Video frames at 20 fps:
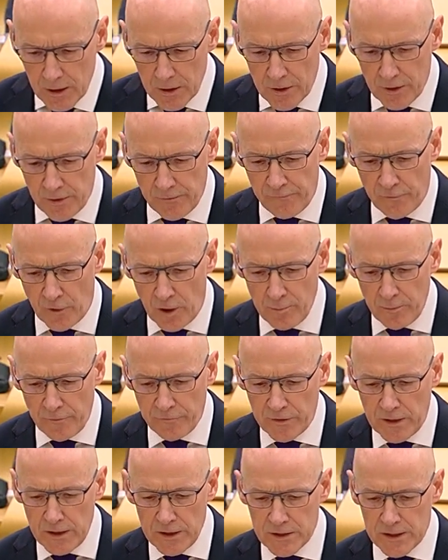The reform
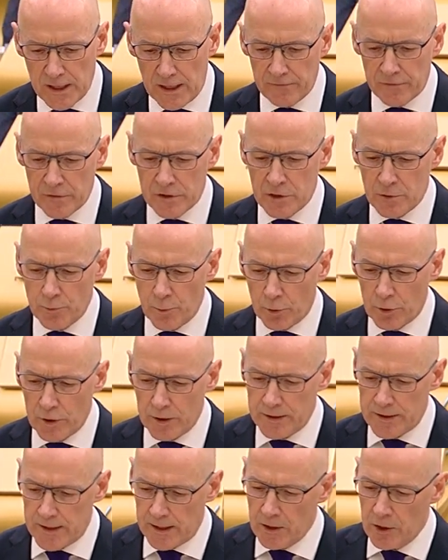of key services will
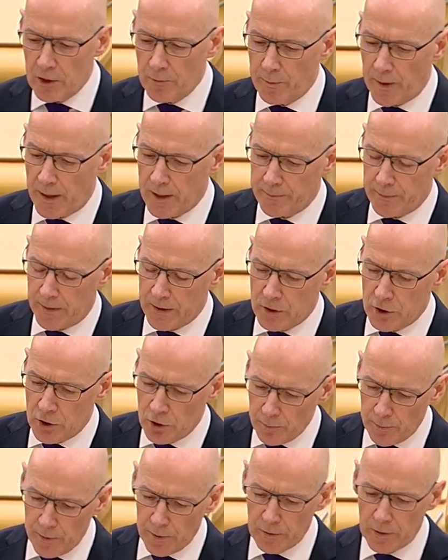continue, backed by
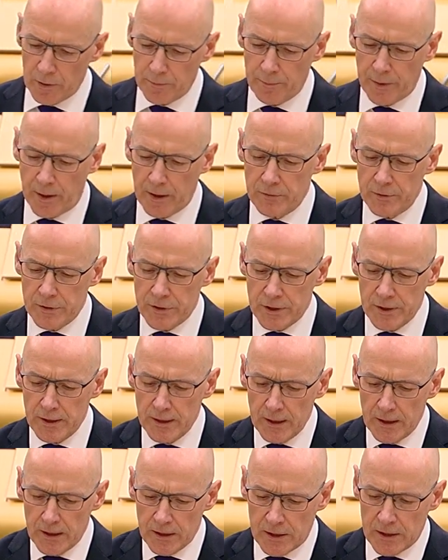£2 billion,
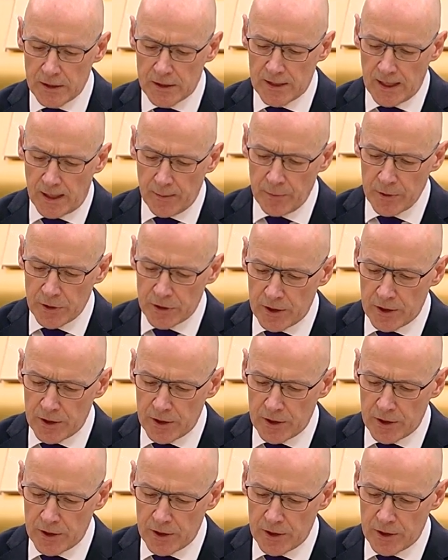to establish